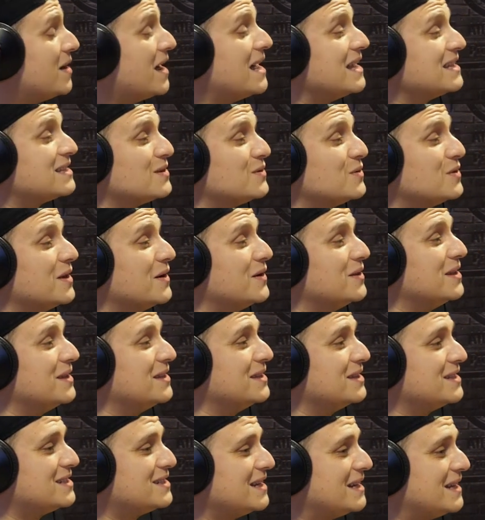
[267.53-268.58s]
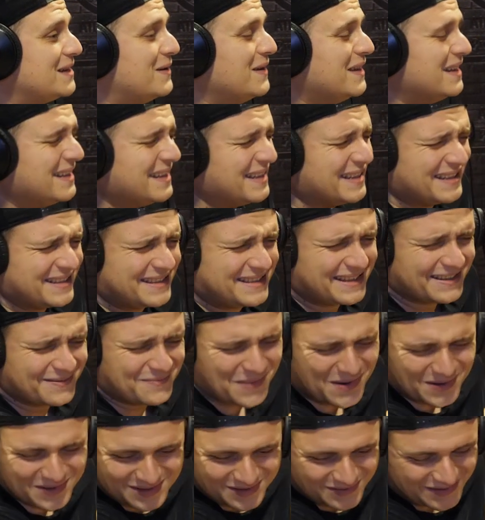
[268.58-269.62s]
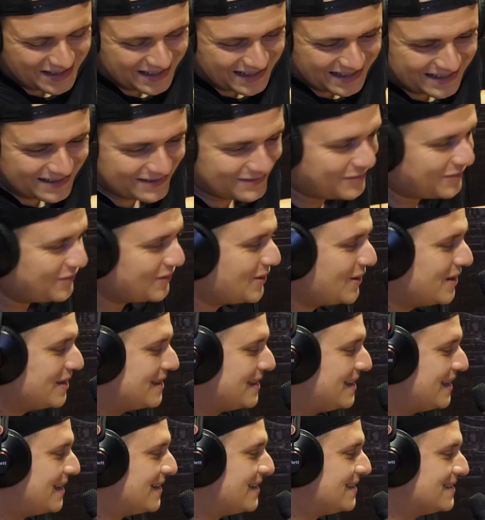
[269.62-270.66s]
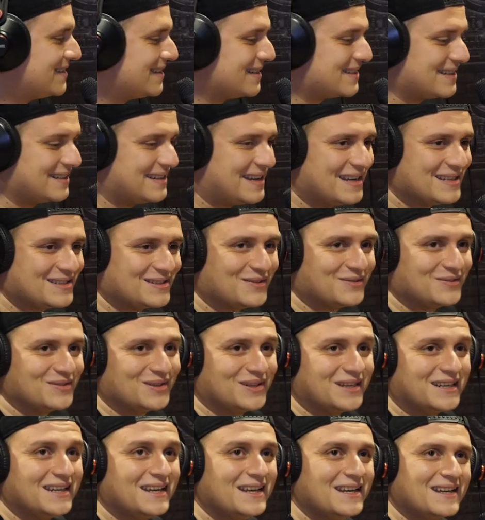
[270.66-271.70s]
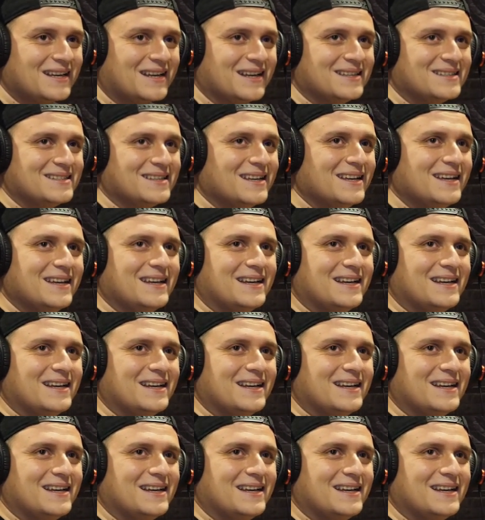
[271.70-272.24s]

But the shitty, the most fucking Floyd thing, he's such an asshole, Floyd. Because